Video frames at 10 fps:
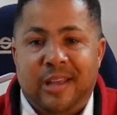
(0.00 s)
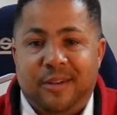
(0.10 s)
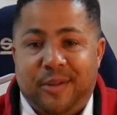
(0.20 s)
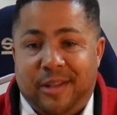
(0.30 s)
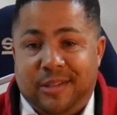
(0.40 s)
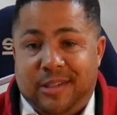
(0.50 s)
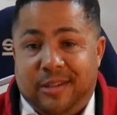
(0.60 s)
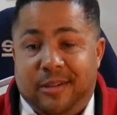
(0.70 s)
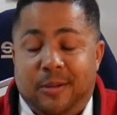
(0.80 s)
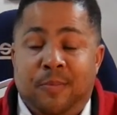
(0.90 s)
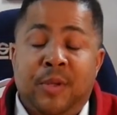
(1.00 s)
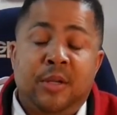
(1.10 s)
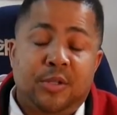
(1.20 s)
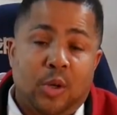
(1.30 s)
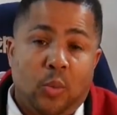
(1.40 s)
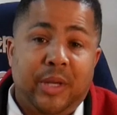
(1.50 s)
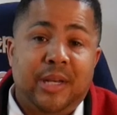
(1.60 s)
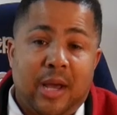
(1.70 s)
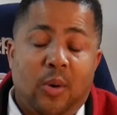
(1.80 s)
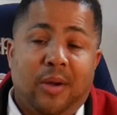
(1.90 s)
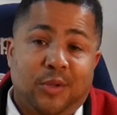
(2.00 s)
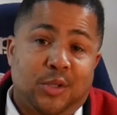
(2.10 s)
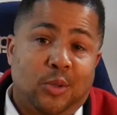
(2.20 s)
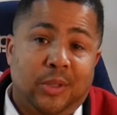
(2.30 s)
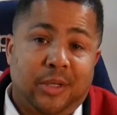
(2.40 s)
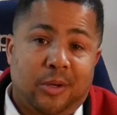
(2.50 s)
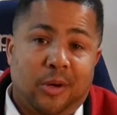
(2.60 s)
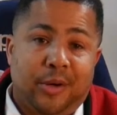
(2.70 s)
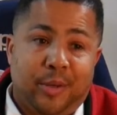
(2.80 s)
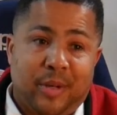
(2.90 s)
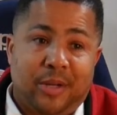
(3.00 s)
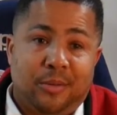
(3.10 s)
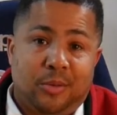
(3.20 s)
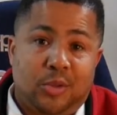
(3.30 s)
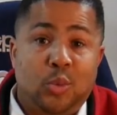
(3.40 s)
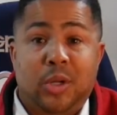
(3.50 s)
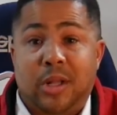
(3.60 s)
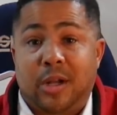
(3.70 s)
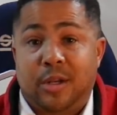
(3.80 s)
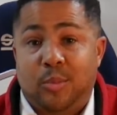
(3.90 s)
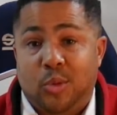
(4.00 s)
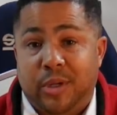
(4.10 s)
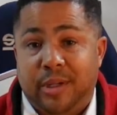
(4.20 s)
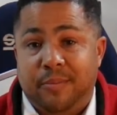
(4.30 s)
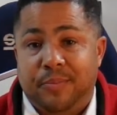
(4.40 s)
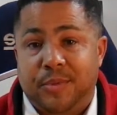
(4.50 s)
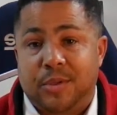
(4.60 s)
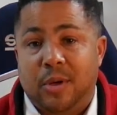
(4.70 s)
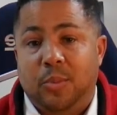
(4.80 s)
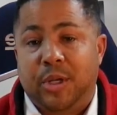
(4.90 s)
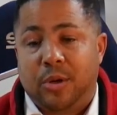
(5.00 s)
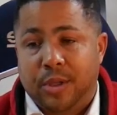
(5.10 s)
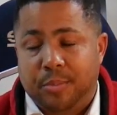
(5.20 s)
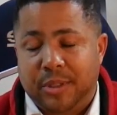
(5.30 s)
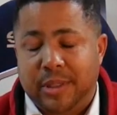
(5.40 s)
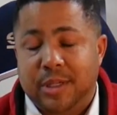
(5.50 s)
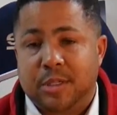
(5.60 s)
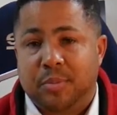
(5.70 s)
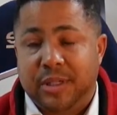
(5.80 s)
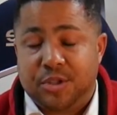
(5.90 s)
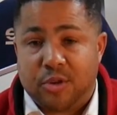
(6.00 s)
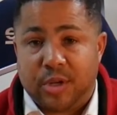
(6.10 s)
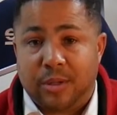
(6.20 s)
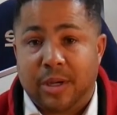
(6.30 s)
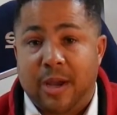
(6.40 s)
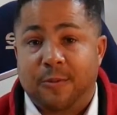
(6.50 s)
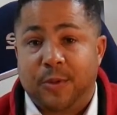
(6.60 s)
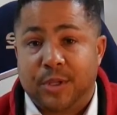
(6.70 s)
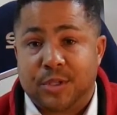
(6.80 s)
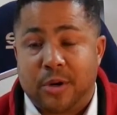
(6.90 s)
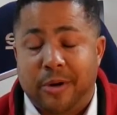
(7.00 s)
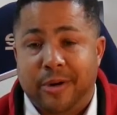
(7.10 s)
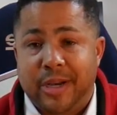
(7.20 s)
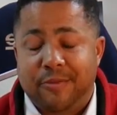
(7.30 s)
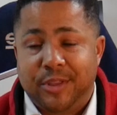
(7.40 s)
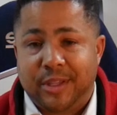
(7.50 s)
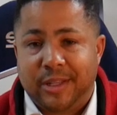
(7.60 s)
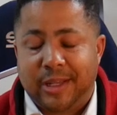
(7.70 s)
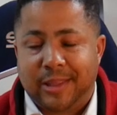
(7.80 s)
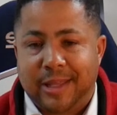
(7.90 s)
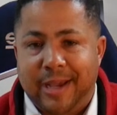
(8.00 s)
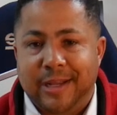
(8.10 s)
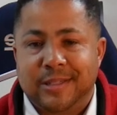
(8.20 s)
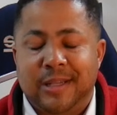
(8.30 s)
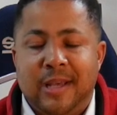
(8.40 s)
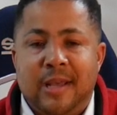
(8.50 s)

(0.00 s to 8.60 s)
the valet's like, "Uh-oh." So we now have a stolen car at about 2 o'clock in the morning. So we call the police. The police are on the lookout for this car and everything like that.